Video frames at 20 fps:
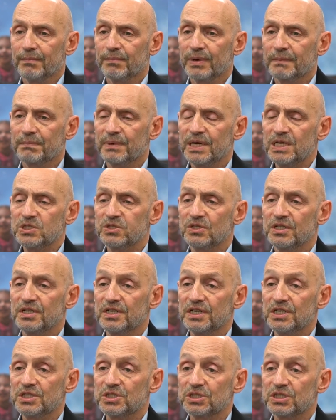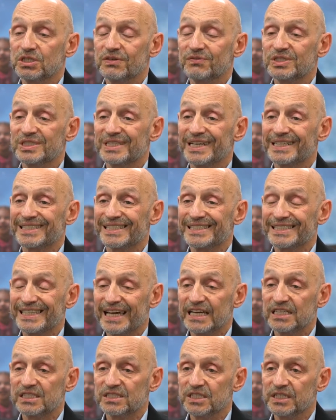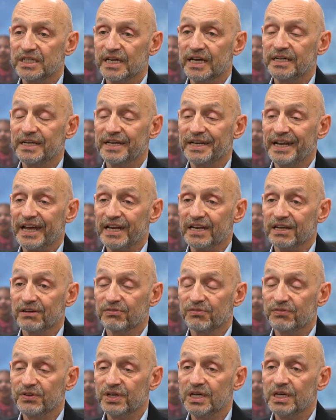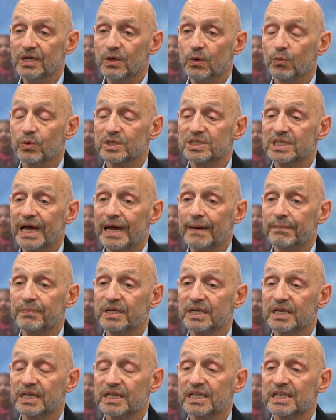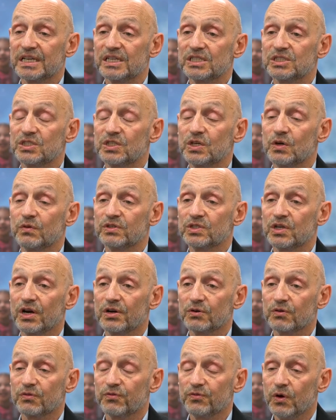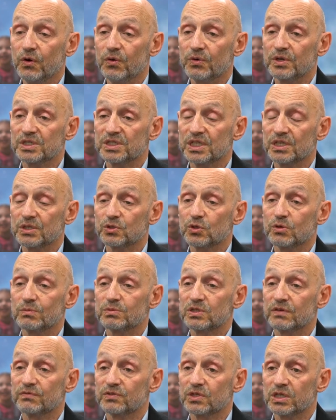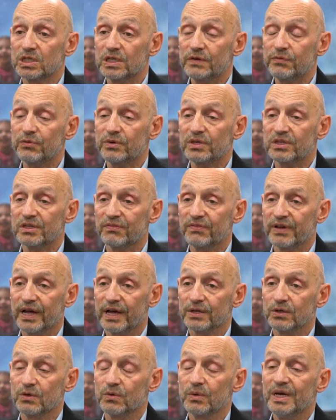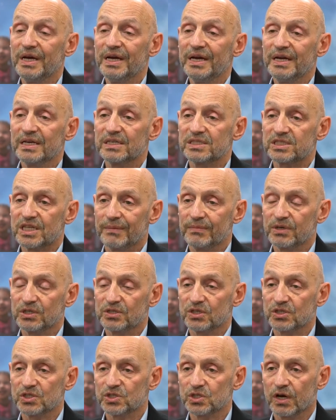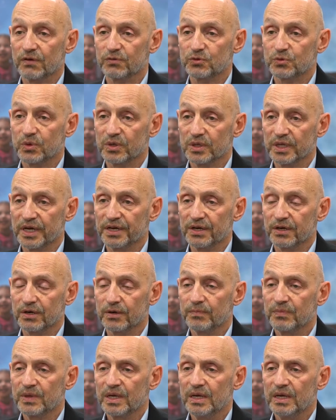But based on initiatives such as SDN and NFV, what's happening is the entire focus in terms of delivering the value is coming to the software layer.